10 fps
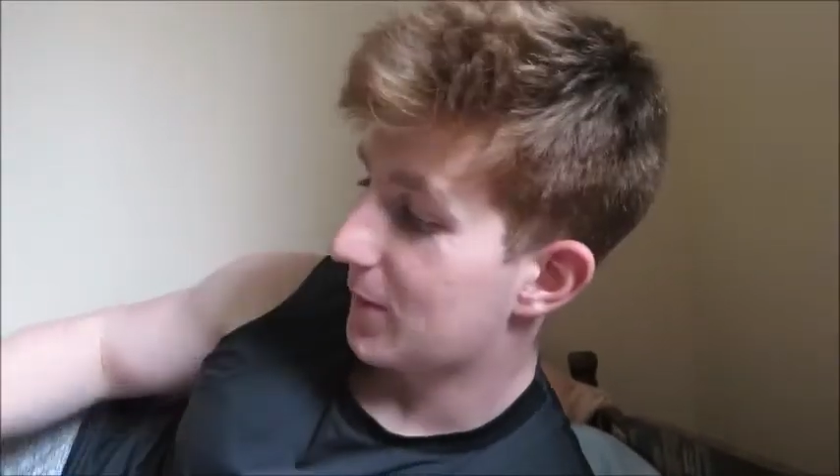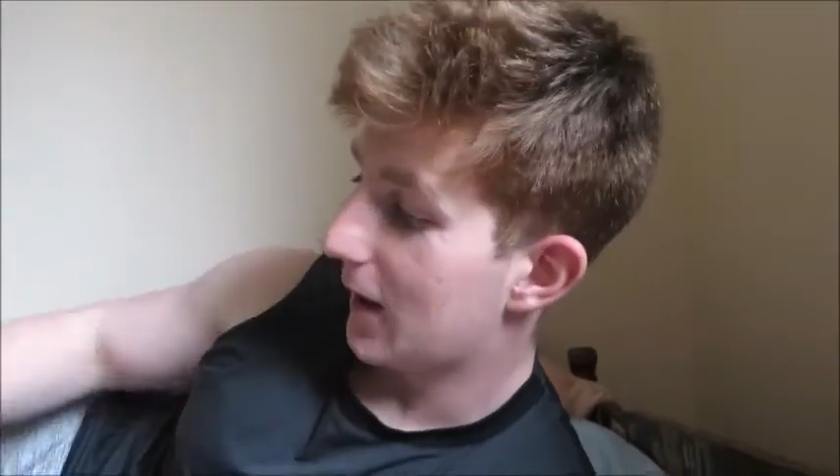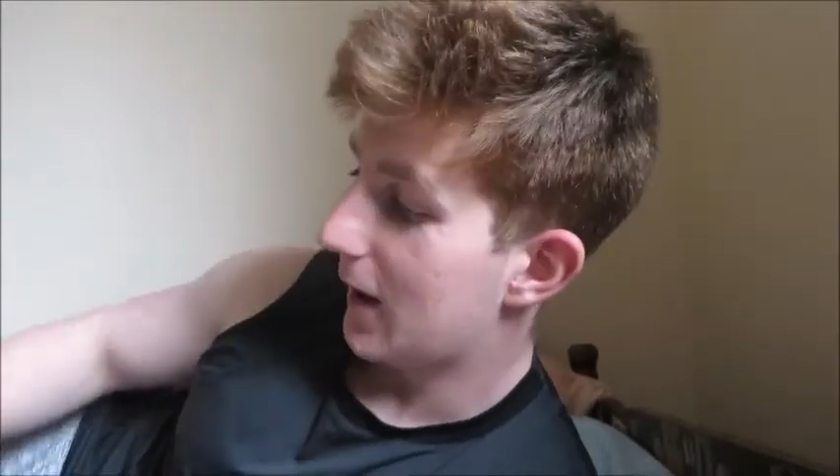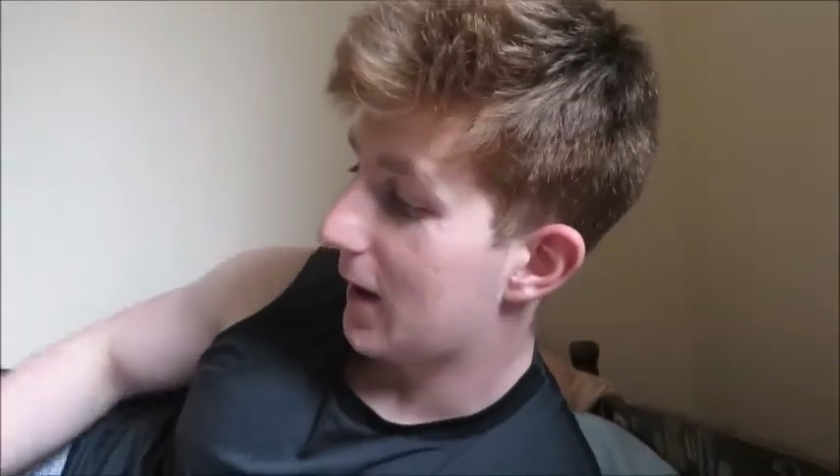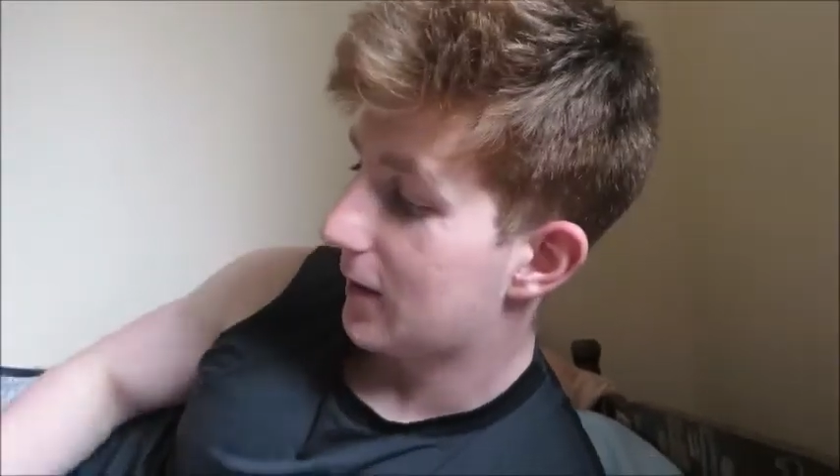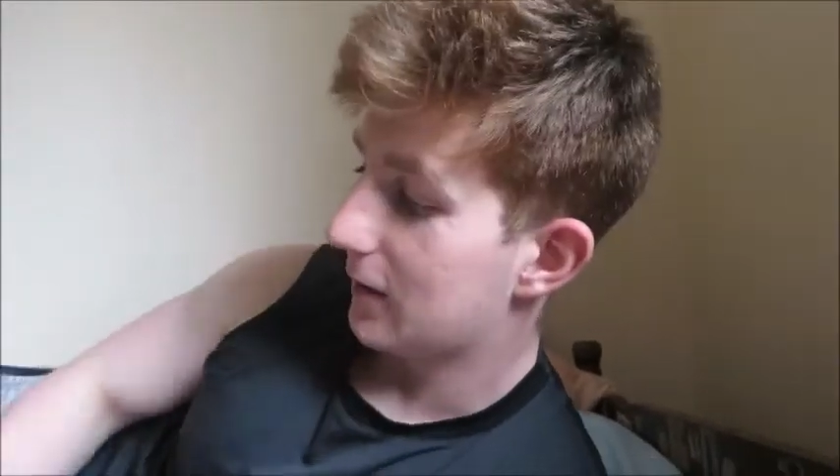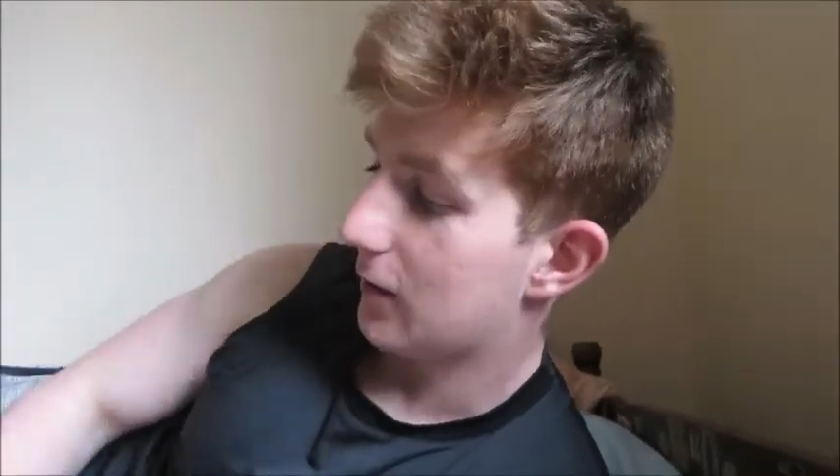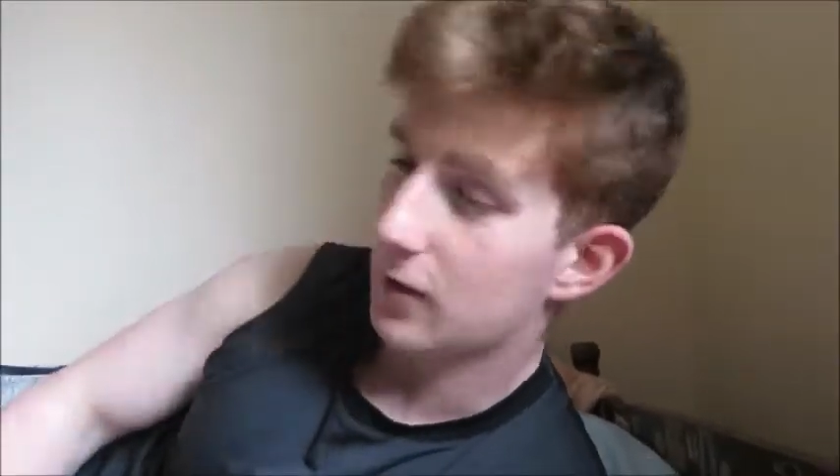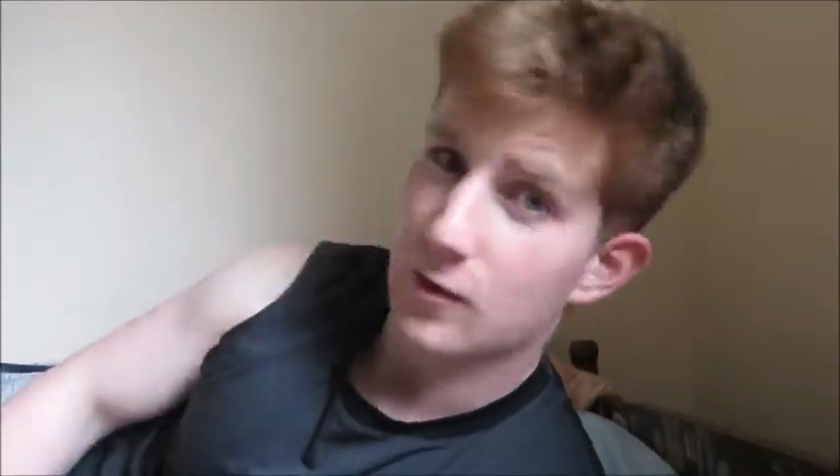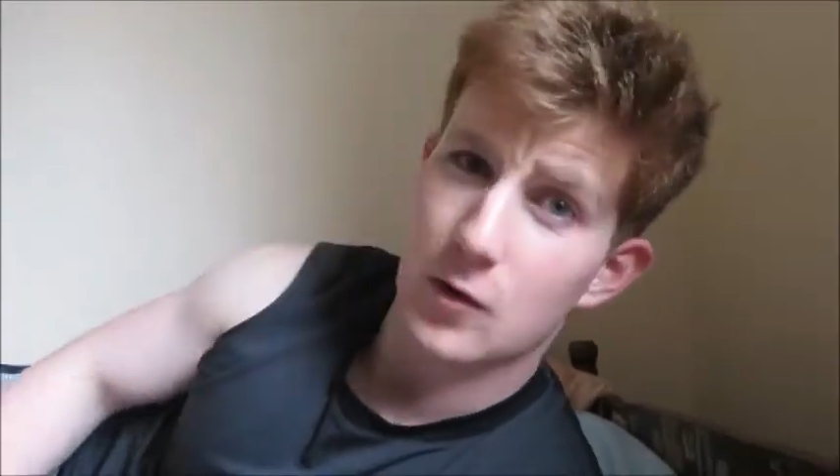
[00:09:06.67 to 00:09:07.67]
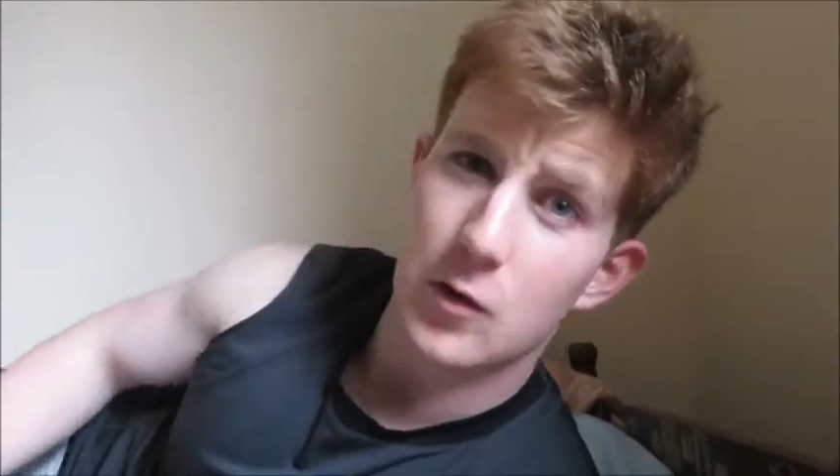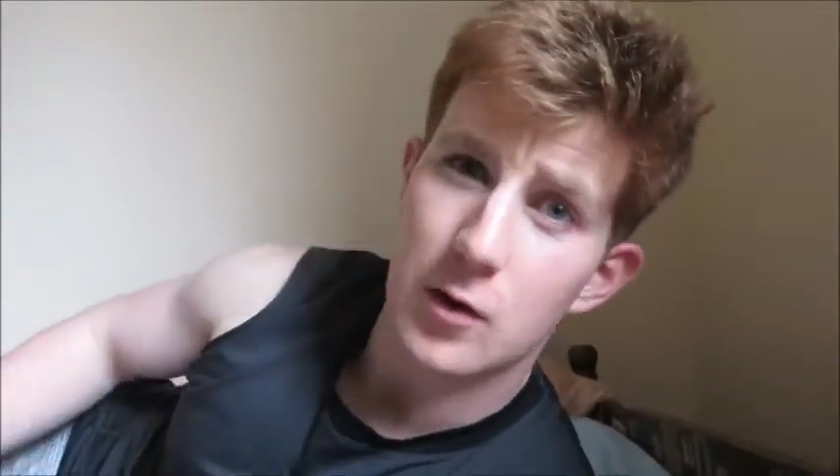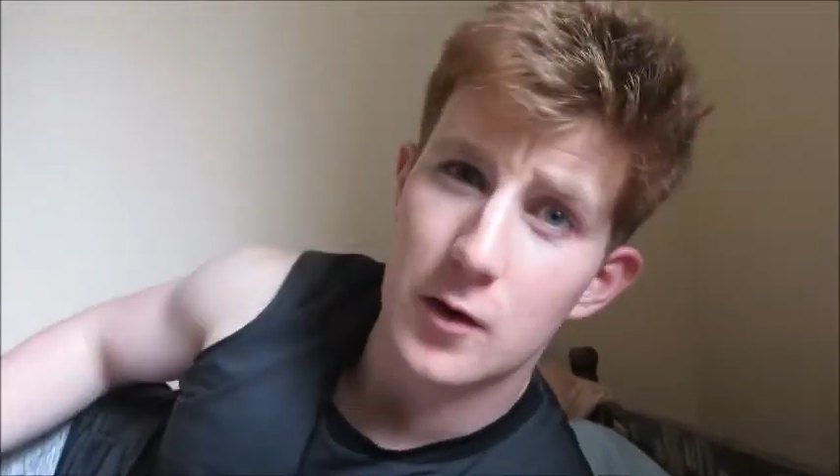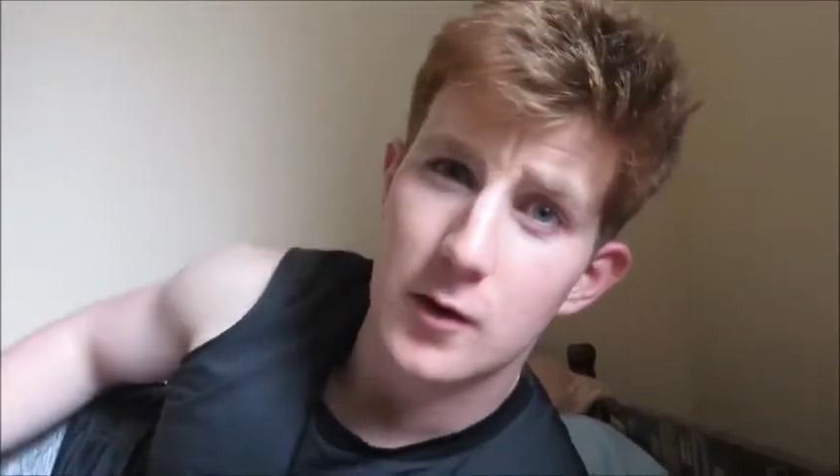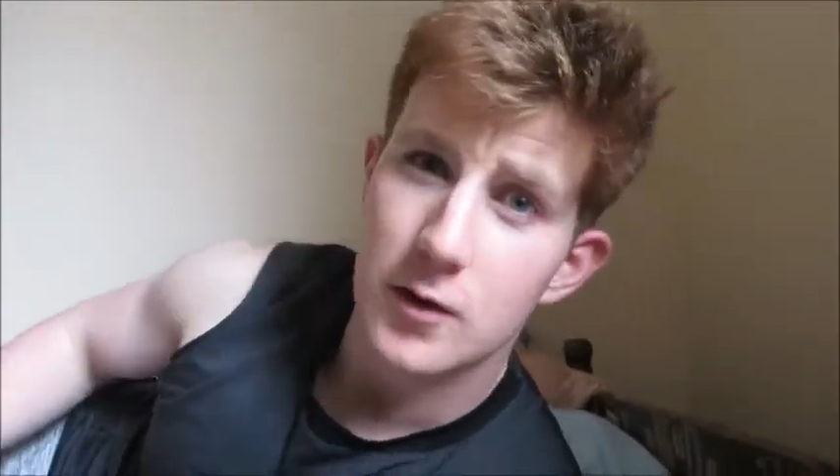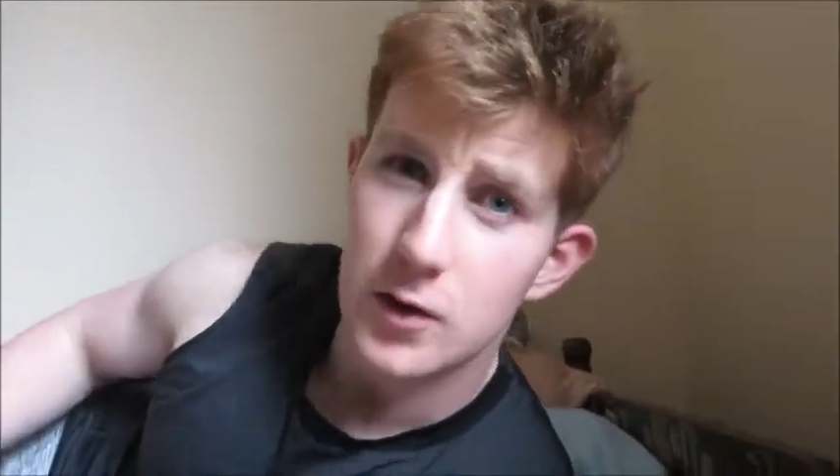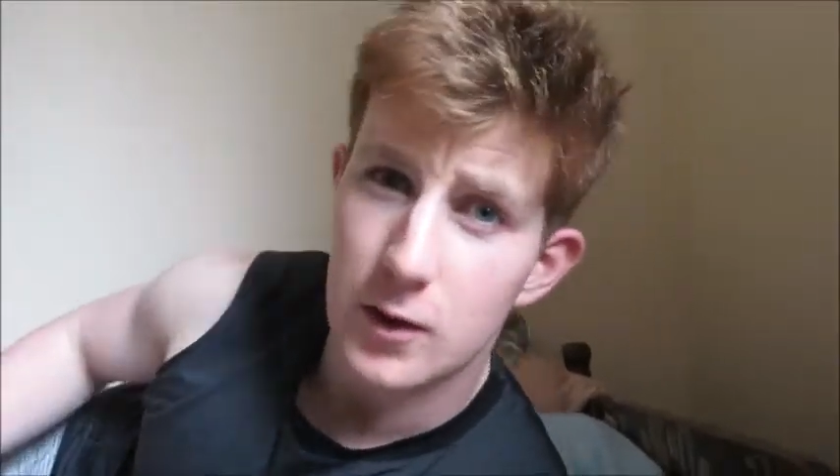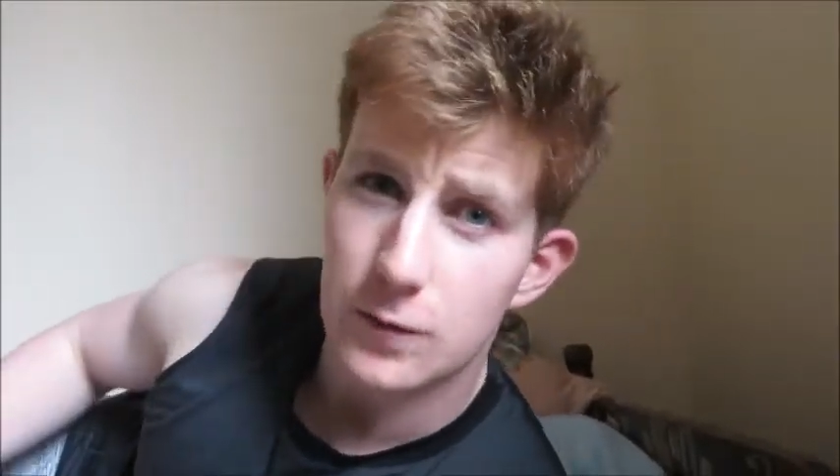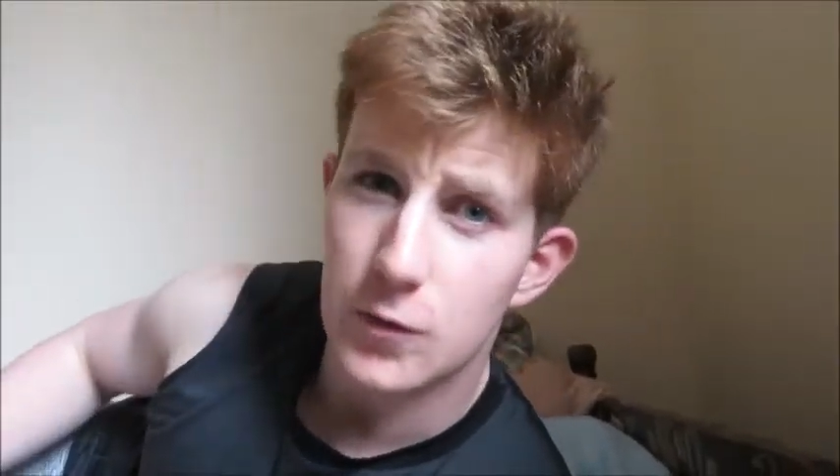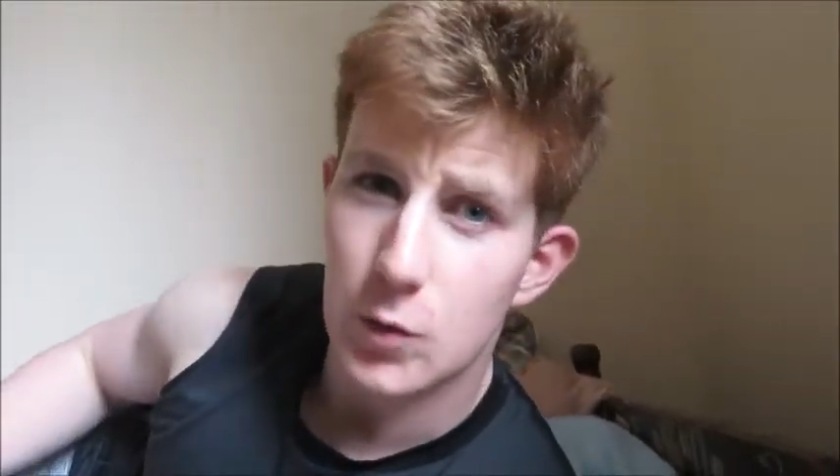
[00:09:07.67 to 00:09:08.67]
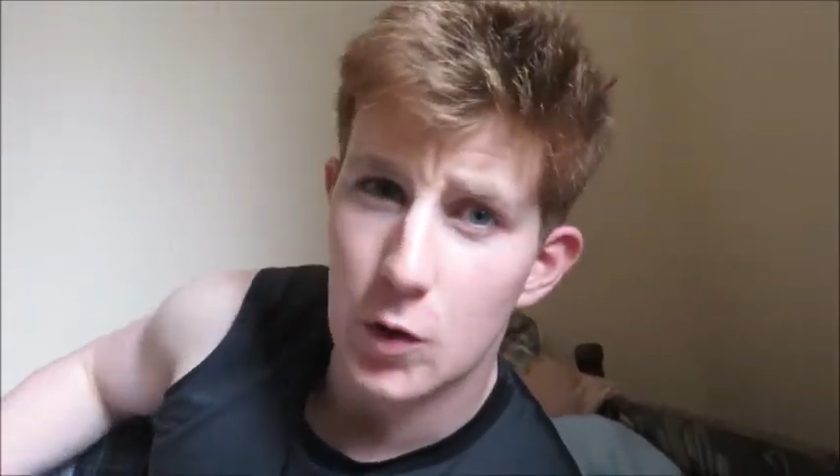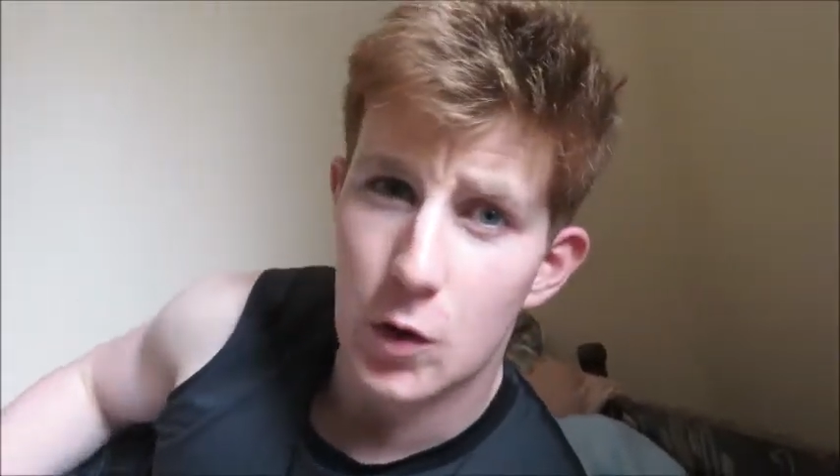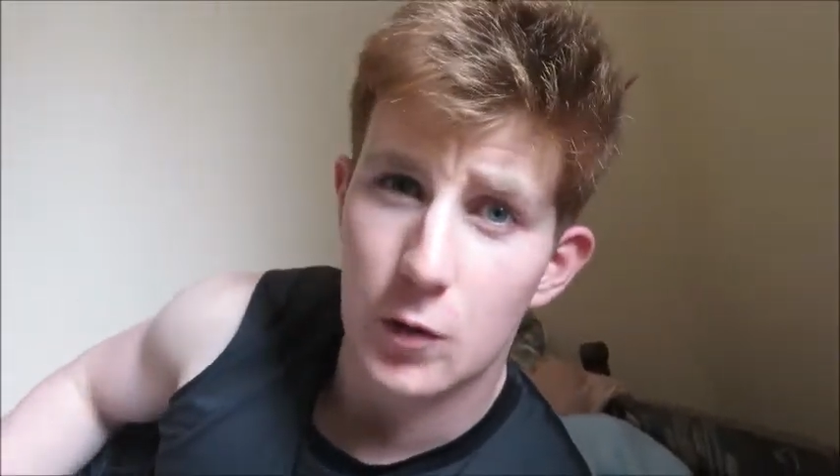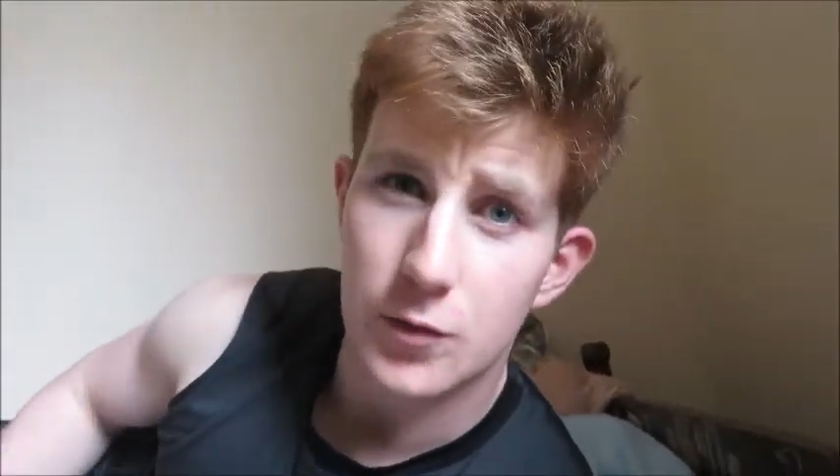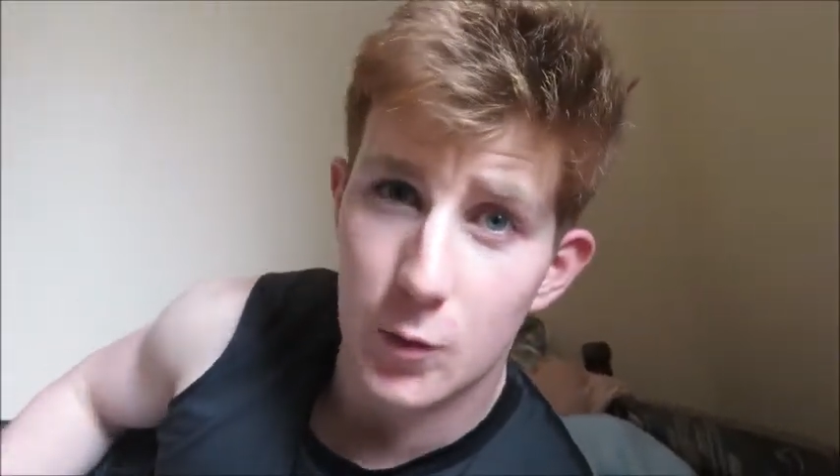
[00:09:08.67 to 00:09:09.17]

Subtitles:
And also, if you know,